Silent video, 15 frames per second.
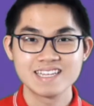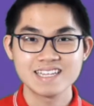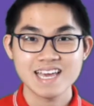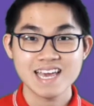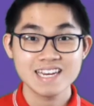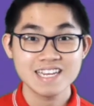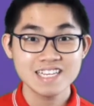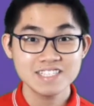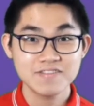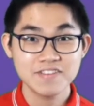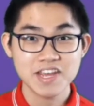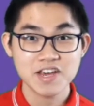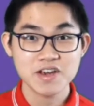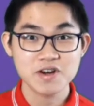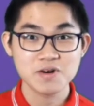In this
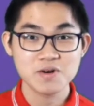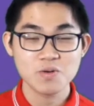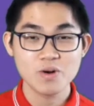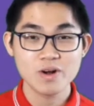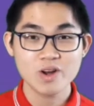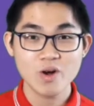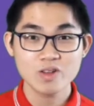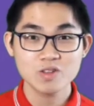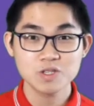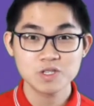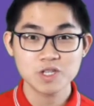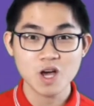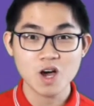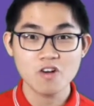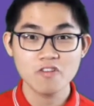video, we're going to
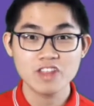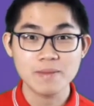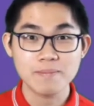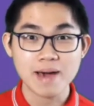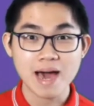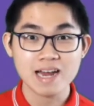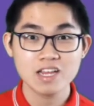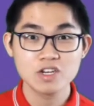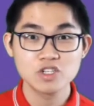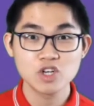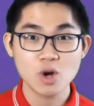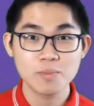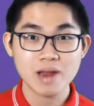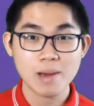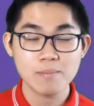solve the
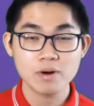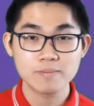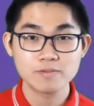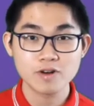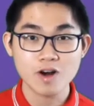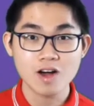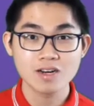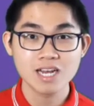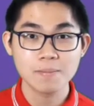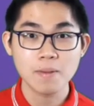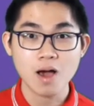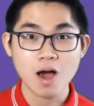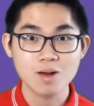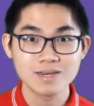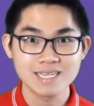palindrome number problem
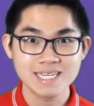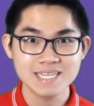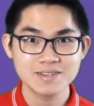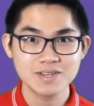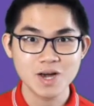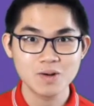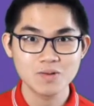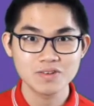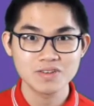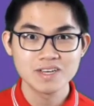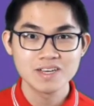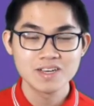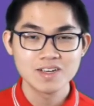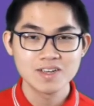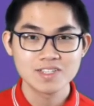on Leetcode.
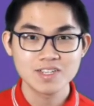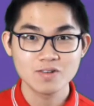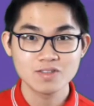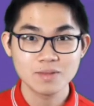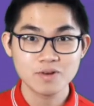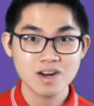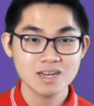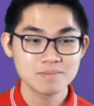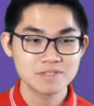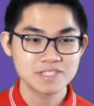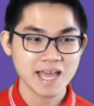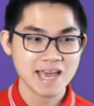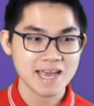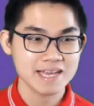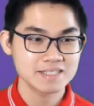So the problem
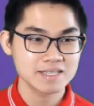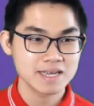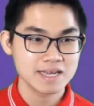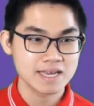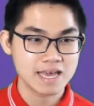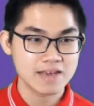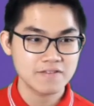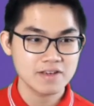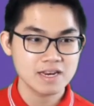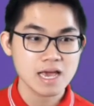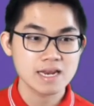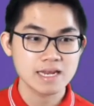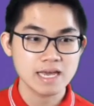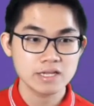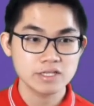says, given
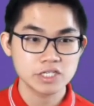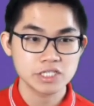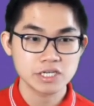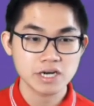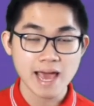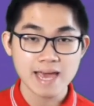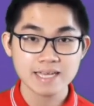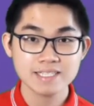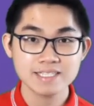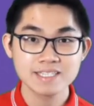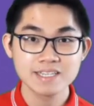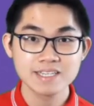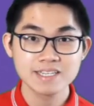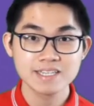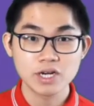an integer x,
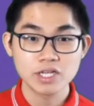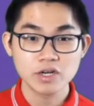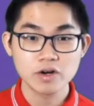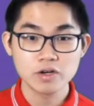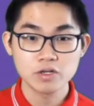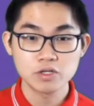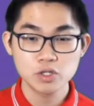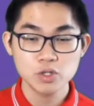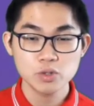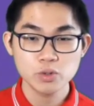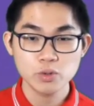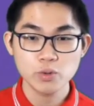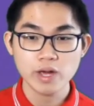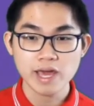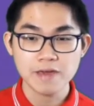return
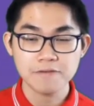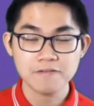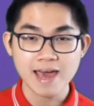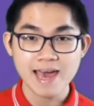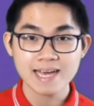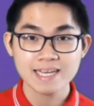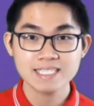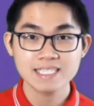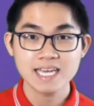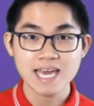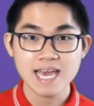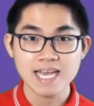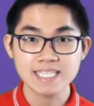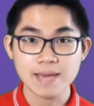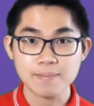true if x
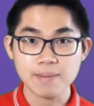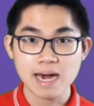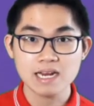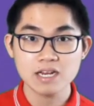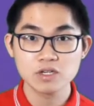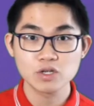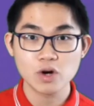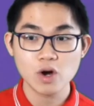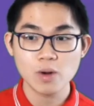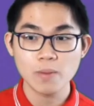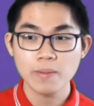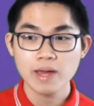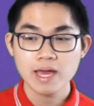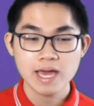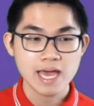is a
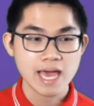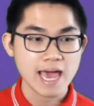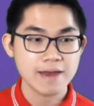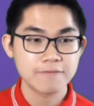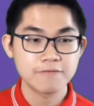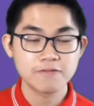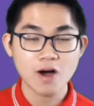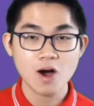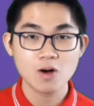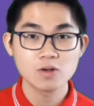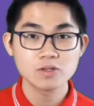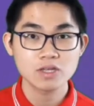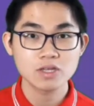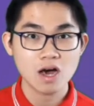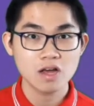palindrome and
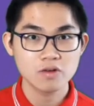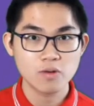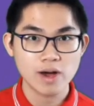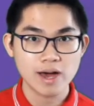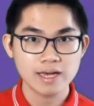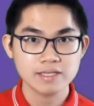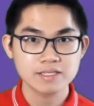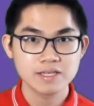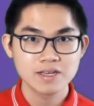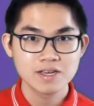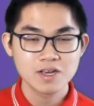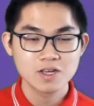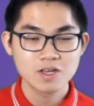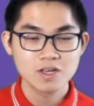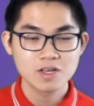false otherwise.
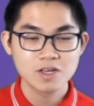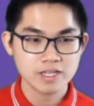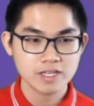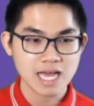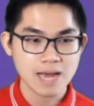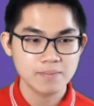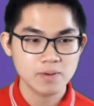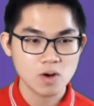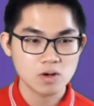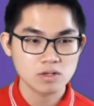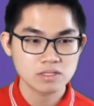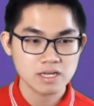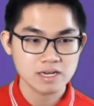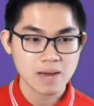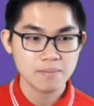So for example,
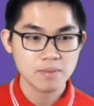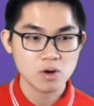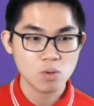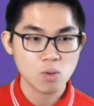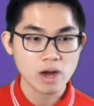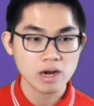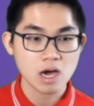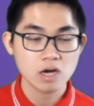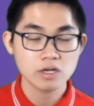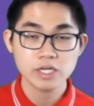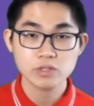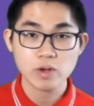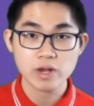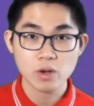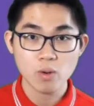the number
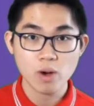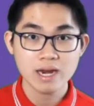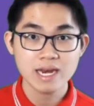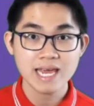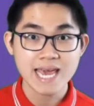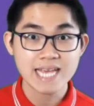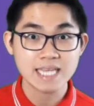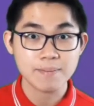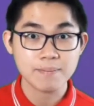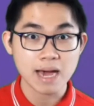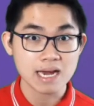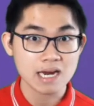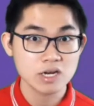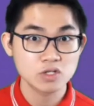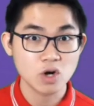121 is a
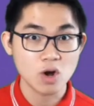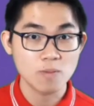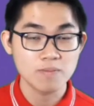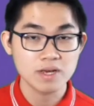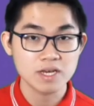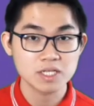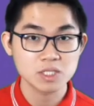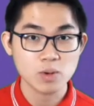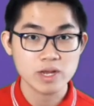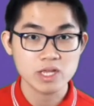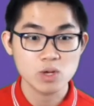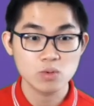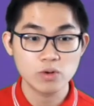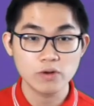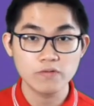palindrome because when
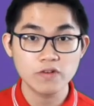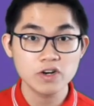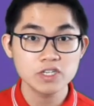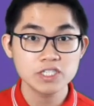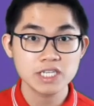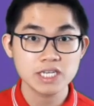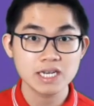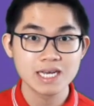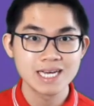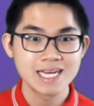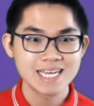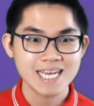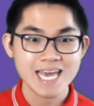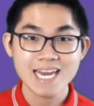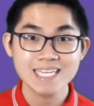you reverse it,
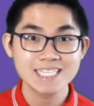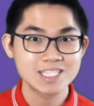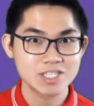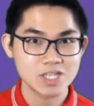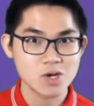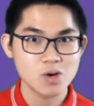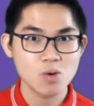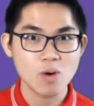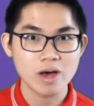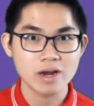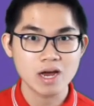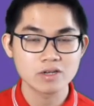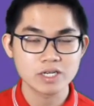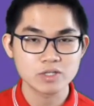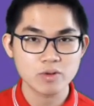it is still
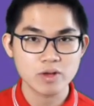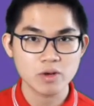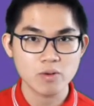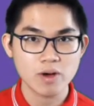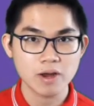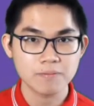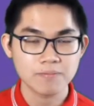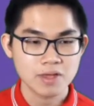121.